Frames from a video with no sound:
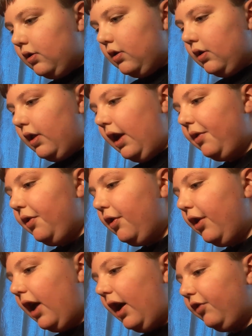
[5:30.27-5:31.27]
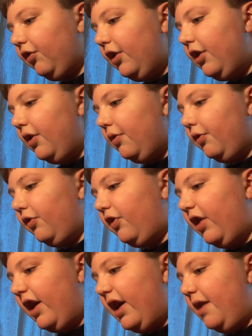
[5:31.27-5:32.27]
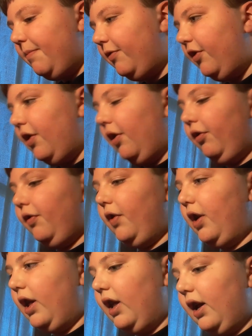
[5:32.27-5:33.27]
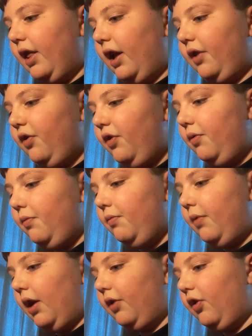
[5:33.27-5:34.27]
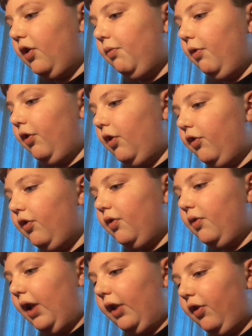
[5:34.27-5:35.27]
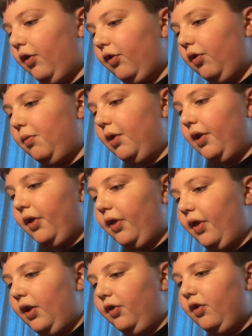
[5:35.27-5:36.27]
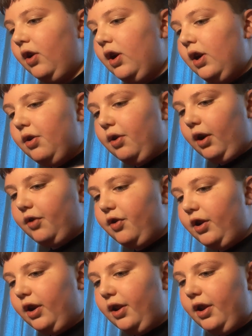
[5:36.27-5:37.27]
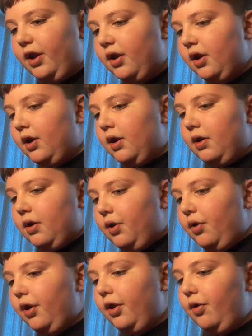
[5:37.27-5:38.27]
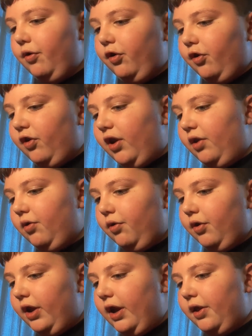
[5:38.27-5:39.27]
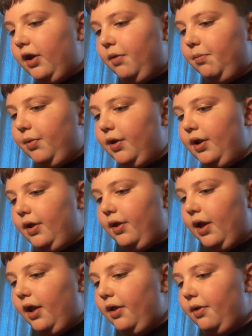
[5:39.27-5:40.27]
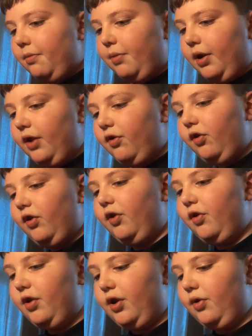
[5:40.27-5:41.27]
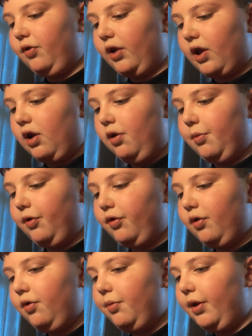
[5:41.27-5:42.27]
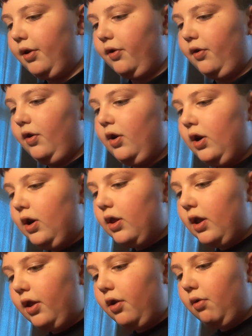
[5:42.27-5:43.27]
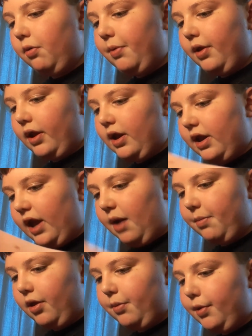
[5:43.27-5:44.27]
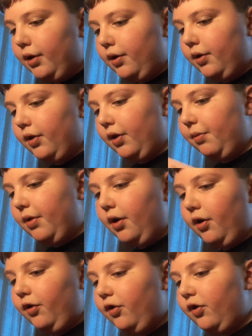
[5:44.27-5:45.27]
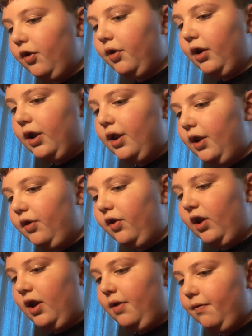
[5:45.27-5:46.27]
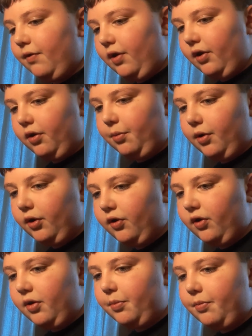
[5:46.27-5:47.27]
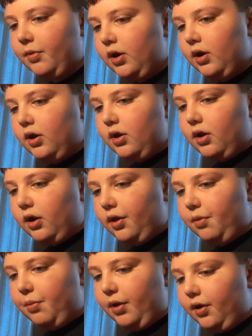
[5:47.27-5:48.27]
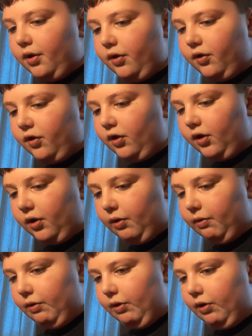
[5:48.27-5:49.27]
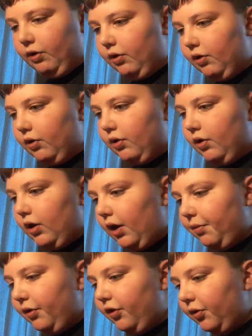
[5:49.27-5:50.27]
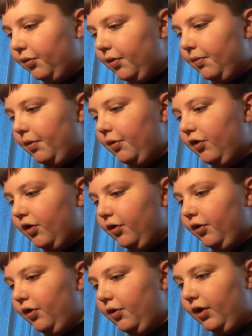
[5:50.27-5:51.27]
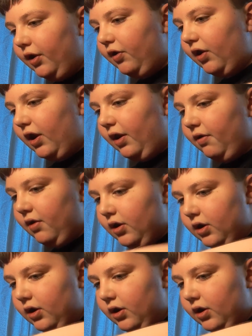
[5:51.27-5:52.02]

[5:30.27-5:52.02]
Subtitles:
Now you could actually use tape too. I also forgot, yeah, that's also one of the things you're actually gonna need. You could use just tape to hold together, but it's just easier to use like Elmer's glue because then there won't be like a gap in the middle. Though we are still gonna need tape for other parts of the build. So yeah, we still do need tape.